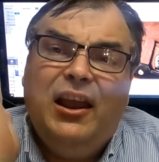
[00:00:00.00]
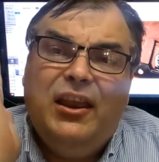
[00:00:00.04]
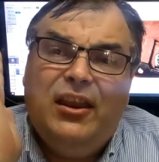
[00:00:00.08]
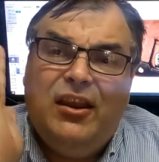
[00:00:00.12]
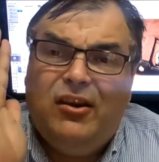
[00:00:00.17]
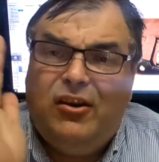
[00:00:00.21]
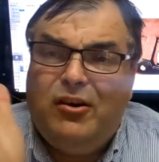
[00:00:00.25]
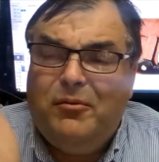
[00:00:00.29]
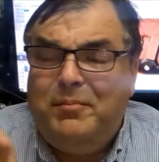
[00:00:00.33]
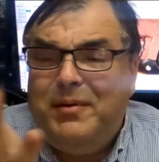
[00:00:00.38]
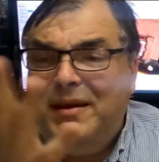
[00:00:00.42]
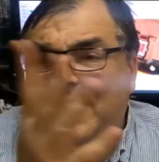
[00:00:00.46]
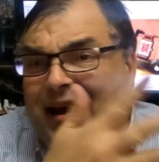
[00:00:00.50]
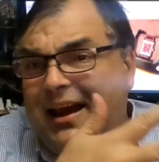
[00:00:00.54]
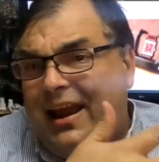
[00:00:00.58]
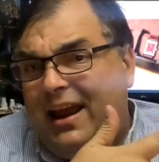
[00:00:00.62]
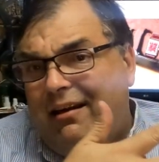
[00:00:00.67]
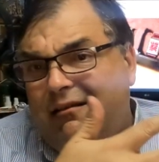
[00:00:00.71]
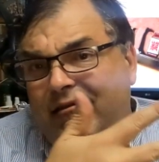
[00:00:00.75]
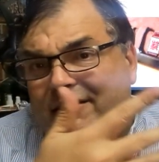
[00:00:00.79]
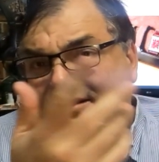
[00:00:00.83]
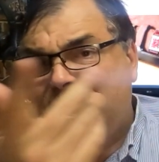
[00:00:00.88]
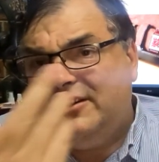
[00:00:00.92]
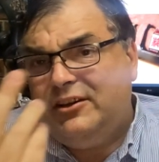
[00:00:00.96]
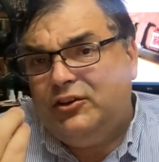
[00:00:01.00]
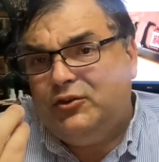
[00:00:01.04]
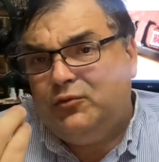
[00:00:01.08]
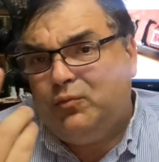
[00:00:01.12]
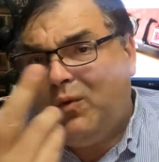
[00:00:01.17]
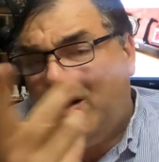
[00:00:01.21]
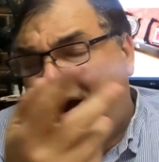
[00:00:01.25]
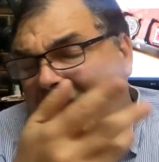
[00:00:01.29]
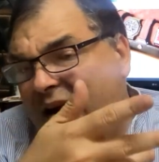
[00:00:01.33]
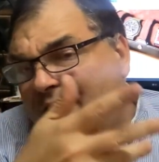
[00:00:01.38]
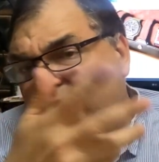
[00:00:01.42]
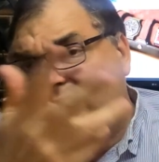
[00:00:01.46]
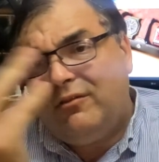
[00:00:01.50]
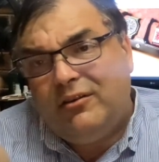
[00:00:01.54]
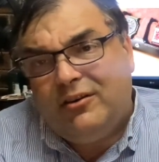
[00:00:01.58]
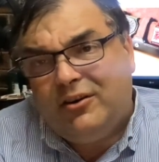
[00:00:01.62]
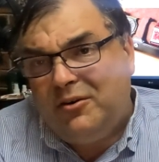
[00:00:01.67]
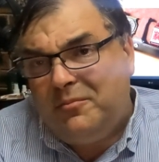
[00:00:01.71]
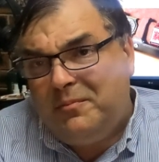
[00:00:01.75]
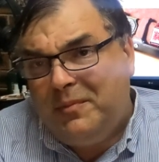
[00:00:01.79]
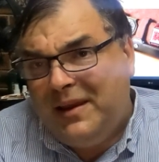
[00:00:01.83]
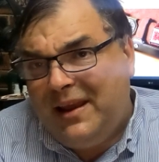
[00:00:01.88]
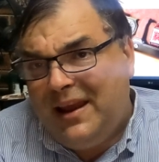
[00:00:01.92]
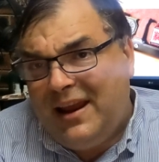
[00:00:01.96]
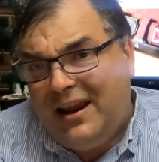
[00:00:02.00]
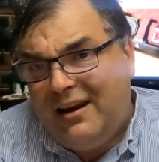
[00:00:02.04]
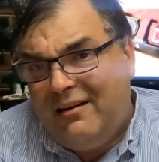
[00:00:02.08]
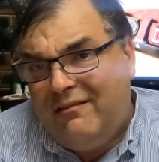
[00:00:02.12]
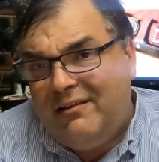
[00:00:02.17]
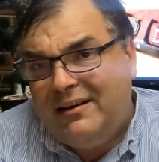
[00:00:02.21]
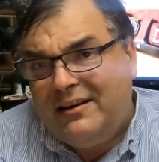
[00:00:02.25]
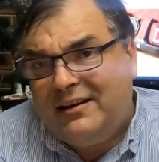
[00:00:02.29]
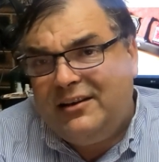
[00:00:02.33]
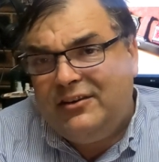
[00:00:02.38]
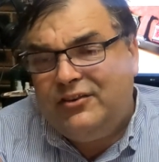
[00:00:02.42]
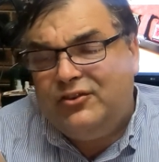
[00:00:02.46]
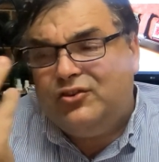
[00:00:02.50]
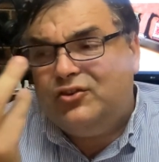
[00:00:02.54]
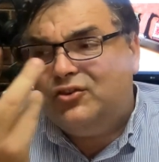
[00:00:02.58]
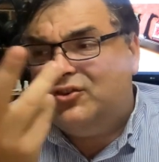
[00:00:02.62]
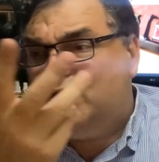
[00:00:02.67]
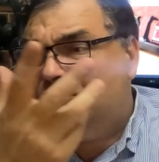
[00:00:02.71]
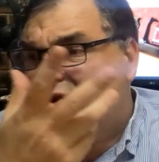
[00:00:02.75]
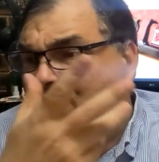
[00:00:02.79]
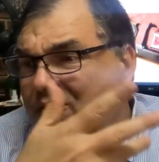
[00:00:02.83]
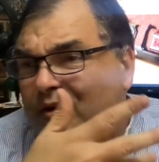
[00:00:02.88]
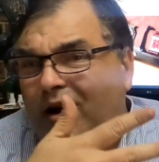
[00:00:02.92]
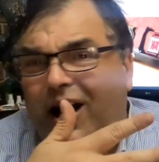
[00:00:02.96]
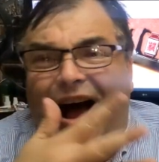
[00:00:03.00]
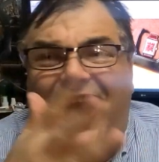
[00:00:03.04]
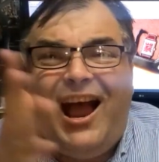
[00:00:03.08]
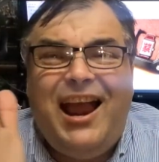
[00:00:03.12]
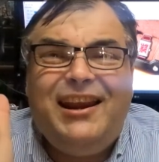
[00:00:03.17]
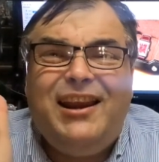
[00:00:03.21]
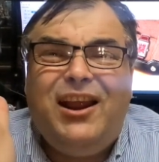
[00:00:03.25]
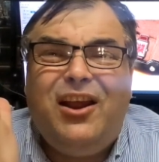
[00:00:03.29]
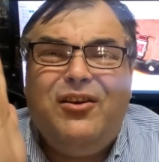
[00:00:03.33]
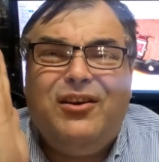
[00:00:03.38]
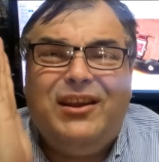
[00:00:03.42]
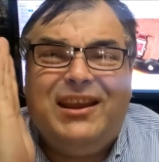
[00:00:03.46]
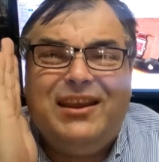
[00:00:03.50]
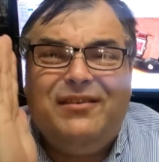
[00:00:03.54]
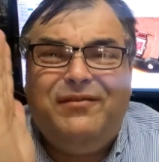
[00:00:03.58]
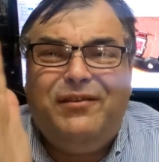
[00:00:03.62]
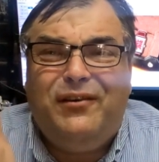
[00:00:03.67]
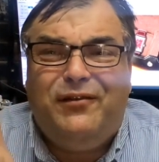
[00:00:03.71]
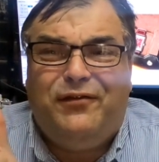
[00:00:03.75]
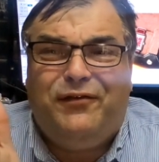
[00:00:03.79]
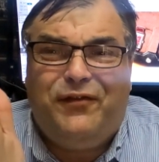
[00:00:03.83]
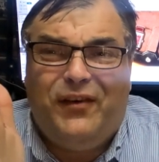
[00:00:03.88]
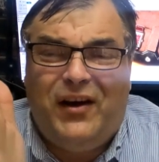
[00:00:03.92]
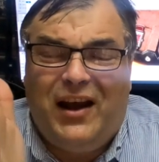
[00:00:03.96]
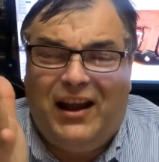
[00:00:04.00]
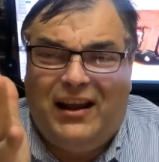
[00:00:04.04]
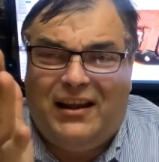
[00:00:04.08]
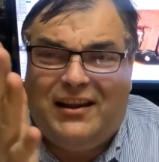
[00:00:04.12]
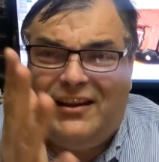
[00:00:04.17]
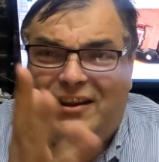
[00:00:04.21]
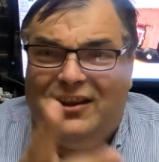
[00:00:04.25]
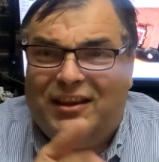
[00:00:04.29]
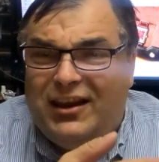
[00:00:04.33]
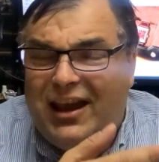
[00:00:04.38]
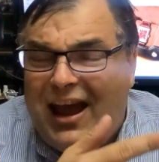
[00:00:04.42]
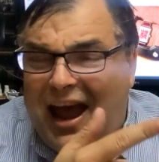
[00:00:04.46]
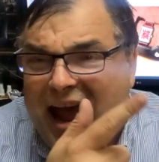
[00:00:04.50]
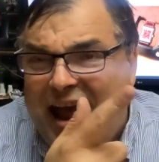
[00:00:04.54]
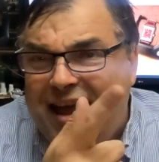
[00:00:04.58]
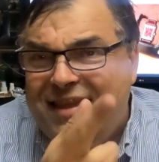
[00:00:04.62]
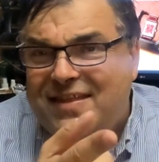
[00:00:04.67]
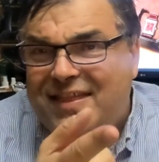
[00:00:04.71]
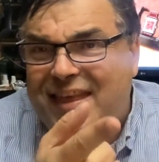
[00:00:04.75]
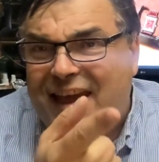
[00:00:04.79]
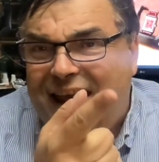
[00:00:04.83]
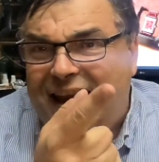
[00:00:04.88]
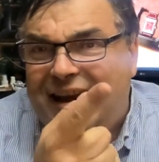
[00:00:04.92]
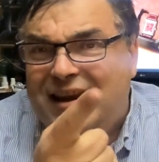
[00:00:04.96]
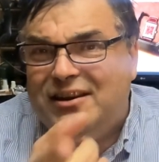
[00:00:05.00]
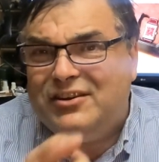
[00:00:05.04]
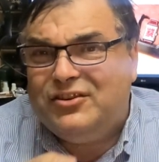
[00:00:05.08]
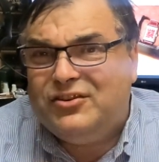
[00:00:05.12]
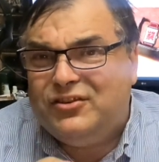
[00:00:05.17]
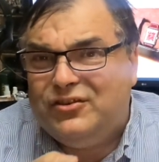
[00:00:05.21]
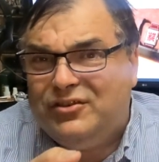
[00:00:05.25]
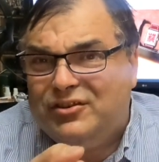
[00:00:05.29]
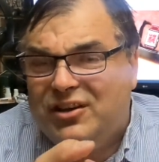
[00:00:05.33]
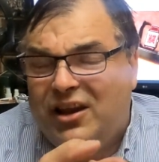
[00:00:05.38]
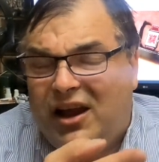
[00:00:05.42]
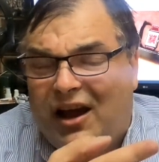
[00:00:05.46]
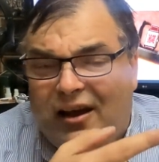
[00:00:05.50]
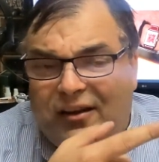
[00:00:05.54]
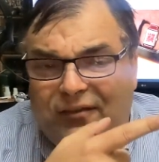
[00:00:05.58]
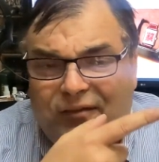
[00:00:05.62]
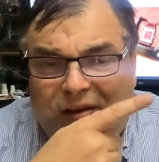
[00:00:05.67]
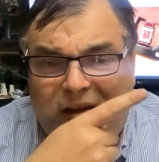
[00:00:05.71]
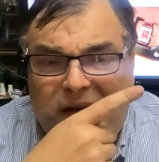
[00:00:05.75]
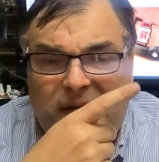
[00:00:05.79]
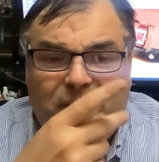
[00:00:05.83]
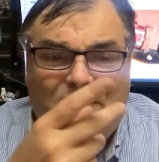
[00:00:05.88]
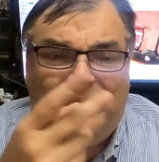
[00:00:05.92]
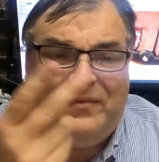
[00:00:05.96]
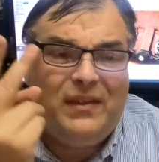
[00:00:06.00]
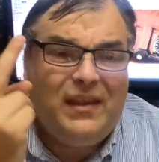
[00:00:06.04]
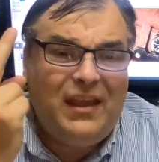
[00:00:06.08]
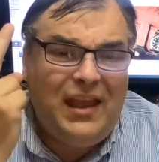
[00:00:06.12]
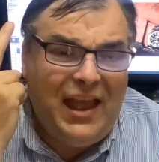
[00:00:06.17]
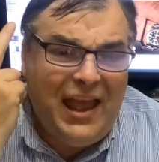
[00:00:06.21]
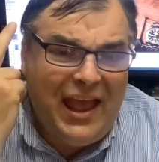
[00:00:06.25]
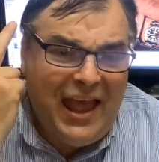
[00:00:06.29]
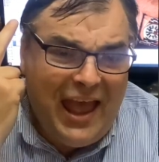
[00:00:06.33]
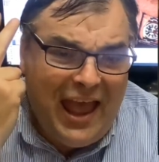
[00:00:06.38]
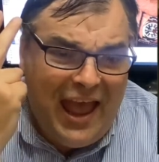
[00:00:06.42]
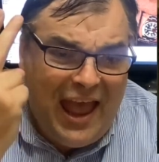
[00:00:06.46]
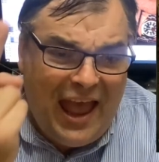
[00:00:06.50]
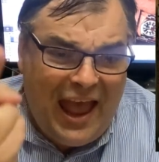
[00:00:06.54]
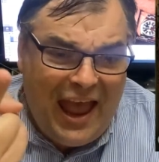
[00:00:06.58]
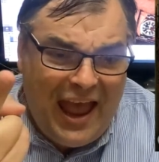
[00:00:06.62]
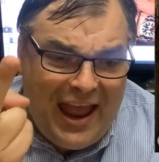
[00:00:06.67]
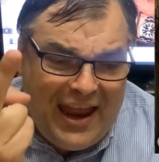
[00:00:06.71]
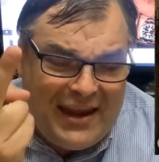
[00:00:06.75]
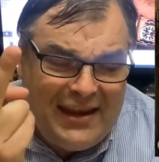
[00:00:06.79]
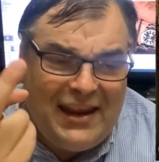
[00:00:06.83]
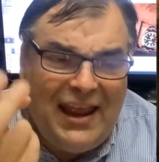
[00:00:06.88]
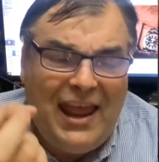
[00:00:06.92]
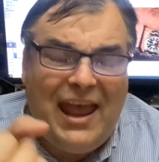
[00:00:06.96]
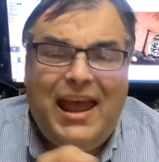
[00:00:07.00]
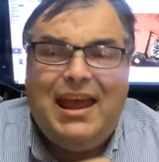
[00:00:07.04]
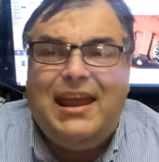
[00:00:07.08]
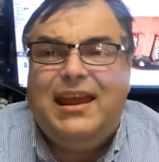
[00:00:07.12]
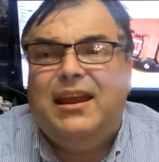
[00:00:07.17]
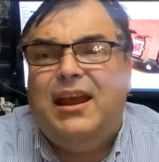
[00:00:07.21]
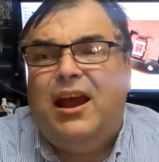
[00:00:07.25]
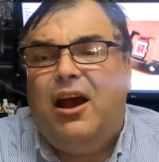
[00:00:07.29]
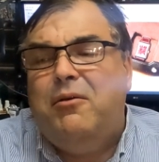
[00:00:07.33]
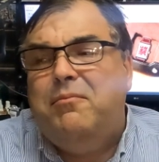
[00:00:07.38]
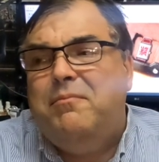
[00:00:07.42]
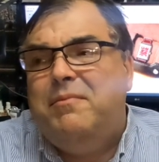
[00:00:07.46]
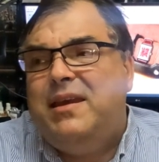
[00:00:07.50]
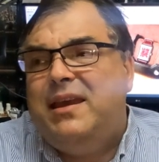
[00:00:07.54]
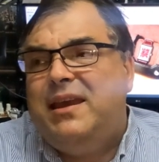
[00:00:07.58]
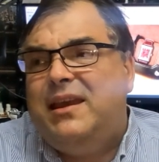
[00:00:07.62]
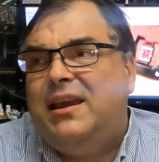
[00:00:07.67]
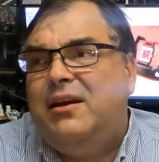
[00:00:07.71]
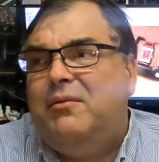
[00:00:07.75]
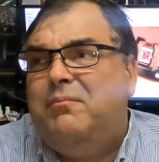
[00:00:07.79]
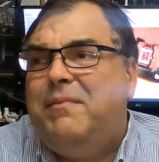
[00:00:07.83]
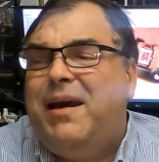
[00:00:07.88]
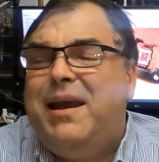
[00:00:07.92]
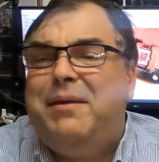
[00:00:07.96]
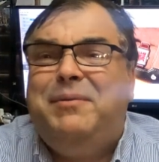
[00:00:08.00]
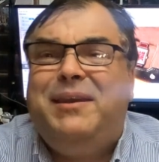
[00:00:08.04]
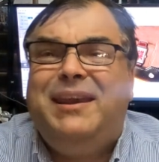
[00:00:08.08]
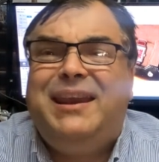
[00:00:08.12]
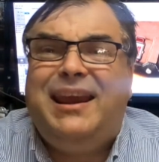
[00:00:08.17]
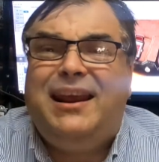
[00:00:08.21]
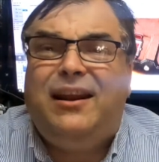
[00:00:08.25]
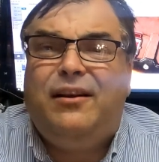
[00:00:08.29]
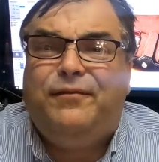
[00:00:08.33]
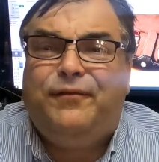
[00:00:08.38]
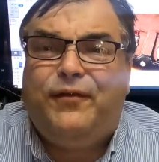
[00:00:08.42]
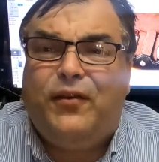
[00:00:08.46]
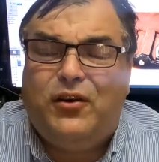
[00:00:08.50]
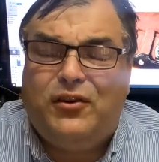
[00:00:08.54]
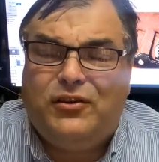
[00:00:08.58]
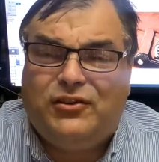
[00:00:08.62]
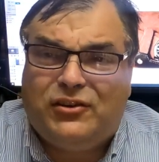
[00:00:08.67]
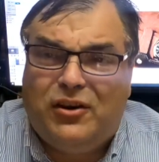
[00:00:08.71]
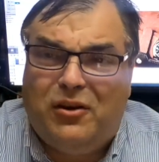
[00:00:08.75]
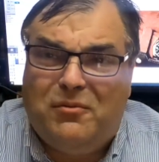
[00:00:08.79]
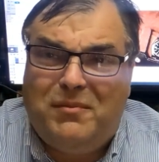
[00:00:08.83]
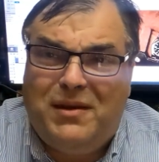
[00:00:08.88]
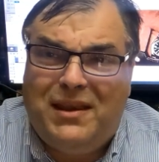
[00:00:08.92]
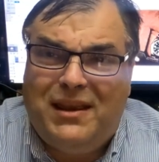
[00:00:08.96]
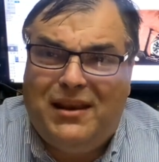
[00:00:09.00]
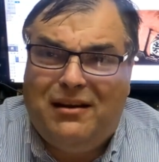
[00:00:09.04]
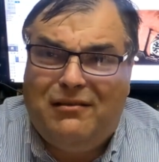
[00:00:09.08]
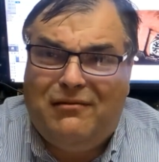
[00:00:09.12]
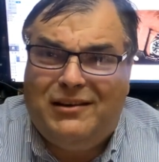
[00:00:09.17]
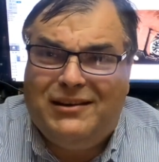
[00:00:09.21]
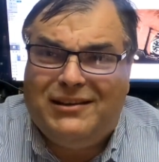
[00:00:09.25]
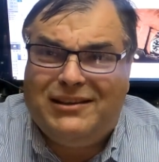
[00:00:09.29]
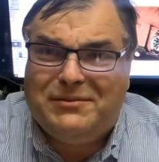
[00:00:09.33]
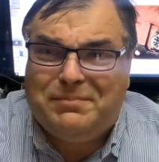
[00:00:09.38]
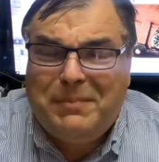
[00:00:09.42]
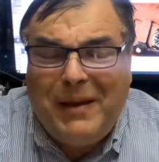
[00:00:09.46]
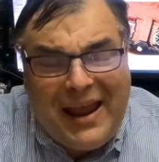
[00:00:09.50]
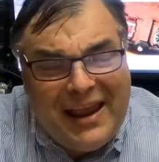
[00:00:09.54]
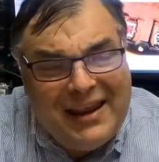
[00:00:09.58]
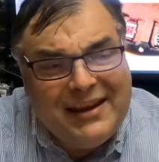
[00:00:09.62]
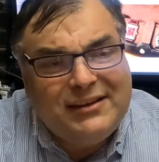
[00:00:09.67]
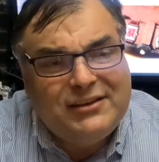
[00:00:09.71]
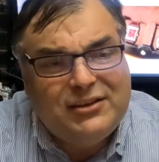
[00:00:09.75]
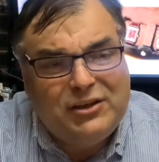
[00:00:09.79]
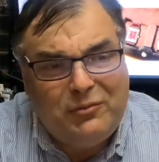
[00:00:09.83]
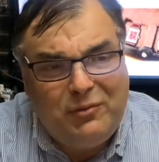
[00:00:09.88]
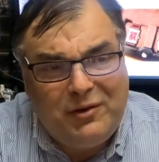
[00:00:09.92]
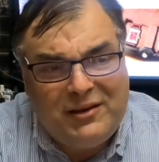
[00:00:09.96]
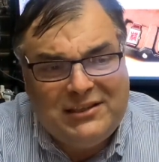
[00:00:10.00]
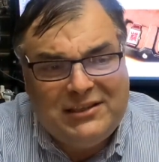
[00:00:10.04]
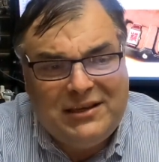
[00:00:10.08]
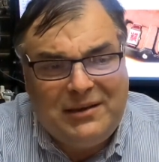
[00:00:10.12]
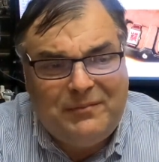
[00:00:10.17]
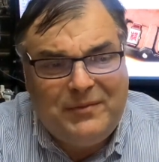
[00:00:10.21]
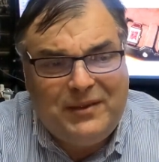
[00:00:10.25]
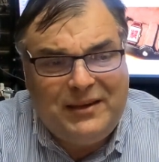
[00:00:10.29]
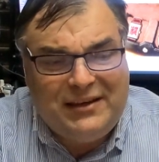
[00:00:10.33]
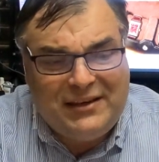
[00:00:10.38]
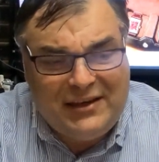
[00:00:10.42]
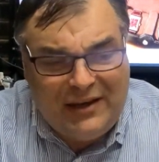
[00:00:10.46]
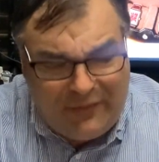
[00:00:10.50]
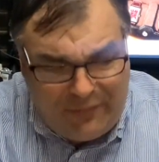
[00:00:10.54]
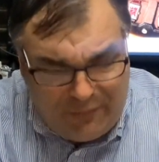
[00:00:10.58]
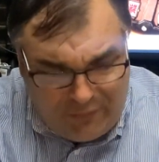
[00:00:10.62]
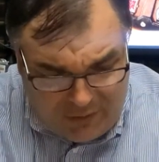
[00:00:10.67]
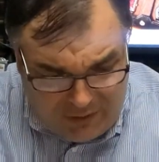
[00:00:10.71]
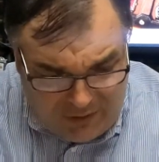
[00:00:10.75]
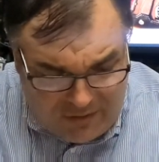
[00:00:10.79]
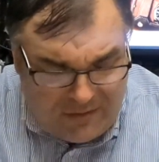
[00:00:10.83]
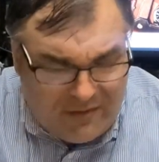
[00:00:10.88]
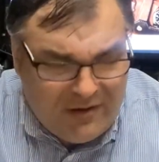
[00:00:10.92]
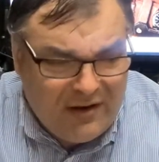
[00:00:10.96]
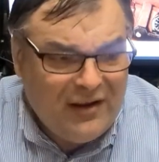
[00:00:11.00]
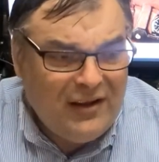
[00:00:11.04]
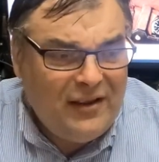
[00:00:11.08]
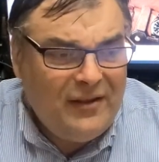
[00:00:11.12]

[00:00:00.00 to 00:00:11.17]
It could be a Heritage 1 or it could be a Heritage 2. I don't give a fuck. Add that as your diver. Add a Omega. Maybe get a first Omega in space. You want something different?